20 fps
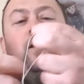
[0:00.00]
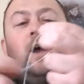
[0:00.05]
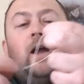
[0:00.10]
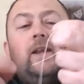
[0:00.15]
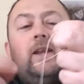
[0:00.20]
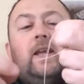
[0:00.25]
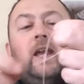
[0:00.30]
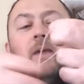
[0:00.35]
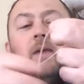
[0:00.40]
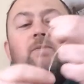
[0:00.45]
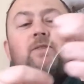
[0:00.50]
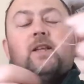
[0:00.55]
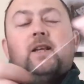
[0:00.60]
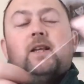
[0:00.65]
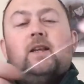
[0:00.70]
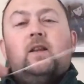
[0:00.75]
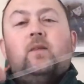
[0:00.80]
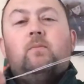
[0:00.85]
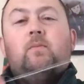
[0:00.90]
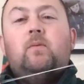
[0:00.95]
and it keeps it
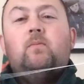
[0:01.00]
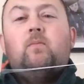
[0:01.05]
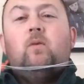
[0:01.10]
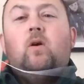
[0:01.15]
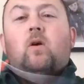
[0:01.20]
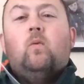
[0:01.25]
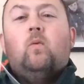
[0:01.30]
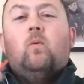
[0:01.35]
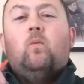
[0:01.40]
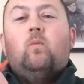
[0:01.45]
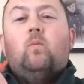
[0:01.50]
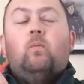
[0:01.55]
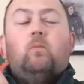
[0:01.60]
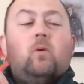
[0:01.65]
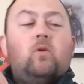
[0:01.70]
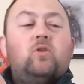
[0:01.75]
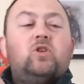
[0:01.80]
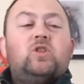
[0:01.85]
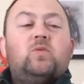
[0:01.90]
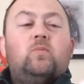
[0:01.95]
a little bit more
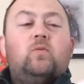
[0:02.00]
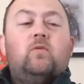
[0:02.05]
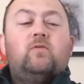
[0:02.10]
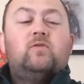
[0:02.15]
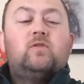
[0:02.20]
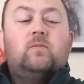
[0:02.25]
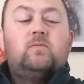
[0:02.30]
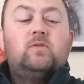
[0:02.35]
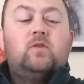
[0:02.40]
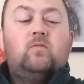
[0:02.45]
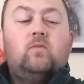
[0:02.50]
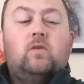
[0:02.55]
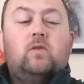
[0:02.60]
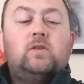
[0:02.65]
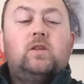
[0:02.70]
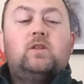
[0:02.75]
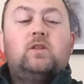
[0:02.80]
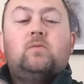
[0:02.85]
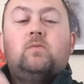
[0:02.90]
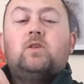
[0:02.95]
moisture proof, stops it
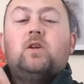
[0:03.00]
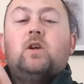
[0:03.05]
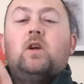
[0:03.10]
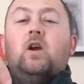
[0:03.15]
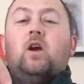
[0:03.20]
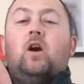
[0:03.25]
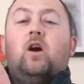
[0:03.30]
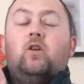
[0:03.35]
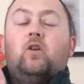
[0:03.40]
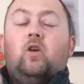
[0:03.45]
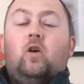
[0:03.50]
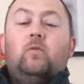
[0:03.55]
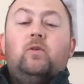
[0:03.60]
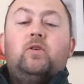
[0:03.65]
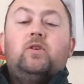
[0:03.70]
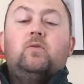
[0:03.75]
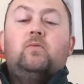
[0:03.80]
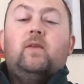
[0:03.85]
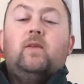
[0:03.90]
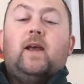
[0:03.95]
rotting so much. And all we
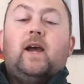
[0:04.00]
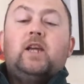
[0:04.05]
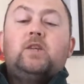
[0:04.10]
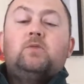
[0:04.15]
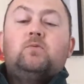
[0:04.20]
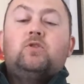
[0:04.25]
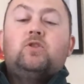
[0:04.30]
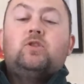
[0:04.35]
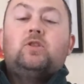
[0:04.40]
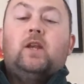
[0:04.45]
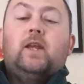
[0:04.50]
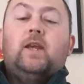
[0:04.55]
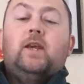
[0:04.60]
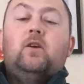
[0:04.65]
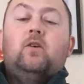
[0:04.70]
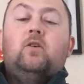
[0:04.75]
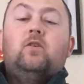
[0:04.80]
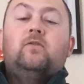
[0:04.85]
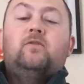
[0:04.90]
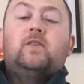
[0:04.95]
do with that is we just lay
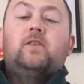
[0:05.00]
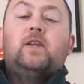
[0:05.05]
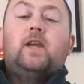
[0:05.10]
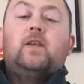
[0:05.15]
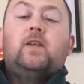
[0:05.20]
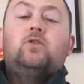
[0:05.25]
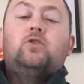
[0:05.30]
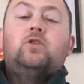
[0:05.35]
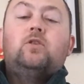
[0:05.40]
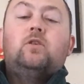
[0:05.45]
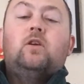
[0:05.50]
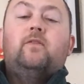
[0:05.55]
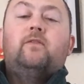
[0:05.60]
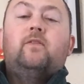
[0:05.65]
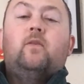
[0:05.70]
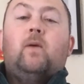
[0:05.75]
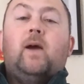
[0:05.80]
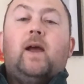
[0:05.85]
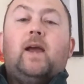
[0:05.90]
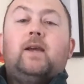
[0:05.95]
it over the edge
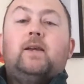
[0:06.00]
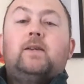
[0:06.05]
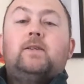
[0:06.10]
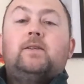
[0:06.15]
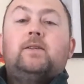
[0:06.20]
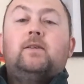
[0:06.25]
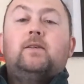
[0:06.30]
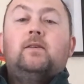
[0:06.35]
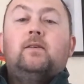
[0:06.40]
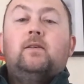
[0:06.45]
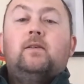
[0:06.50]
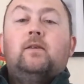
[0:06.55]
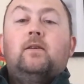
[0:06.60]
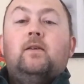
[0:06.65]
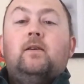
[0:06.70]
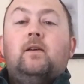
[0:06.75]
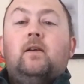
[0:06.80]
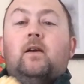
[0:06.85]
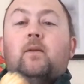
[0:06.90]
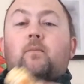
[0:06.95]
of the wax
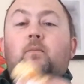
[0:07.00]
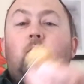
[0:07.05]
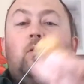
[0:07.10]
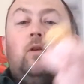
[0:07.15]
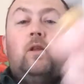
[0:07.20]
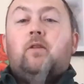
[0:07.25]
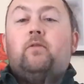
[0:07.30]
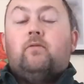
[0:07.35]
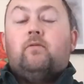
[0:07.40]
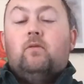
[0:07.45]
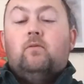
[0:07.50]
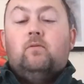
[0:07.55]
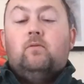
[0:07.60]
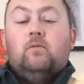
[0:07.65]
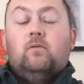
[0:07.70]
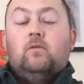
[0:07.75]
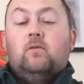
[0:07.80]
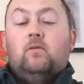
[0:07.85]
and pull it through,